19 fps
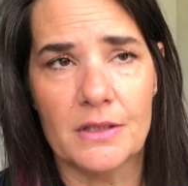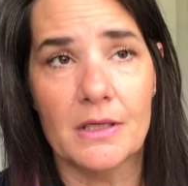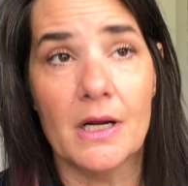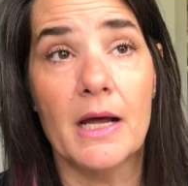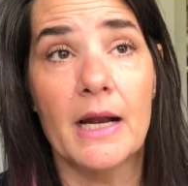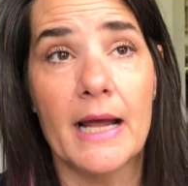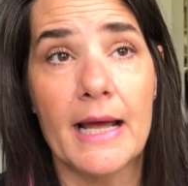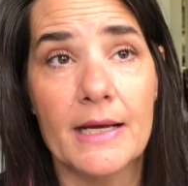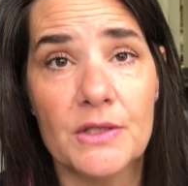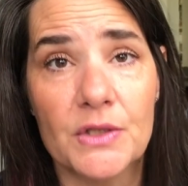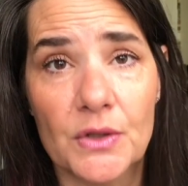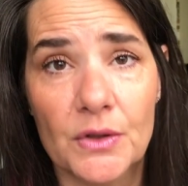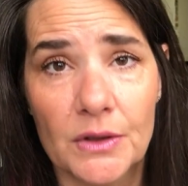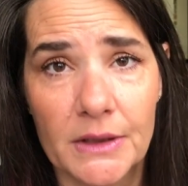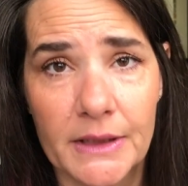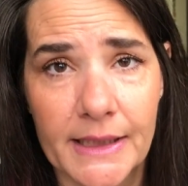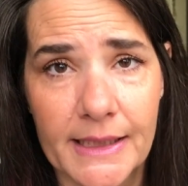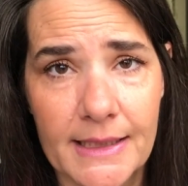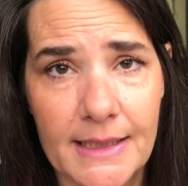Not as
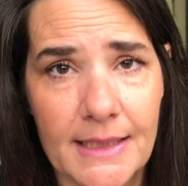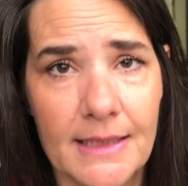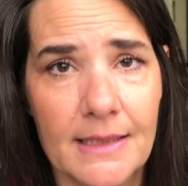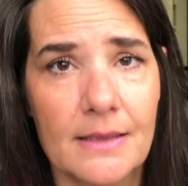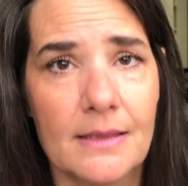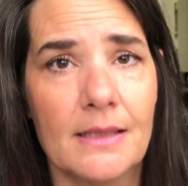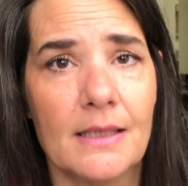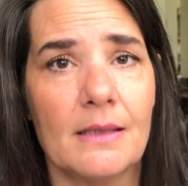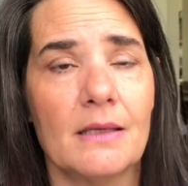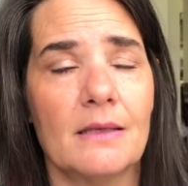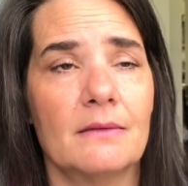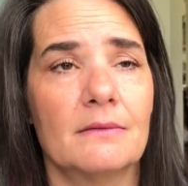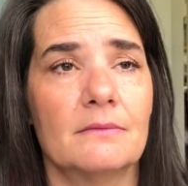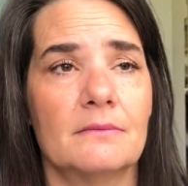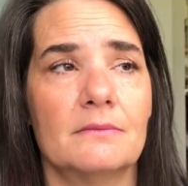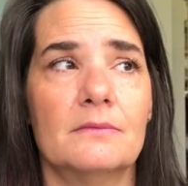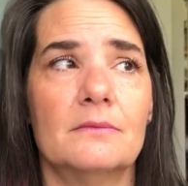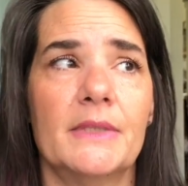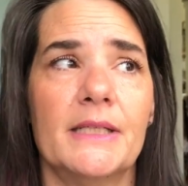early as Disney,
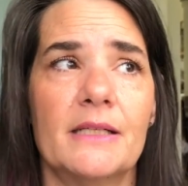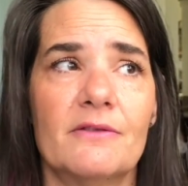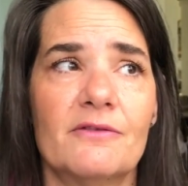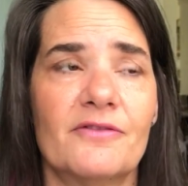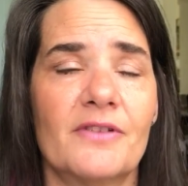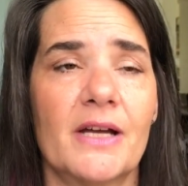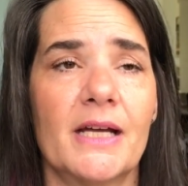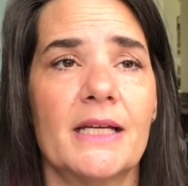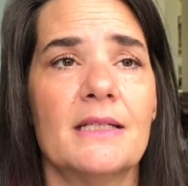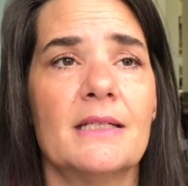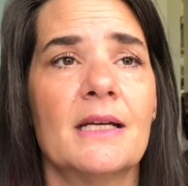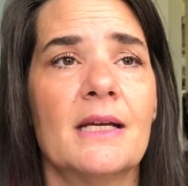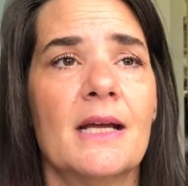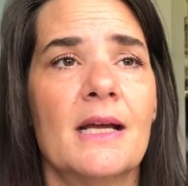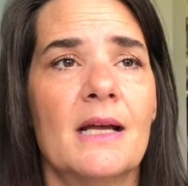we didn't find,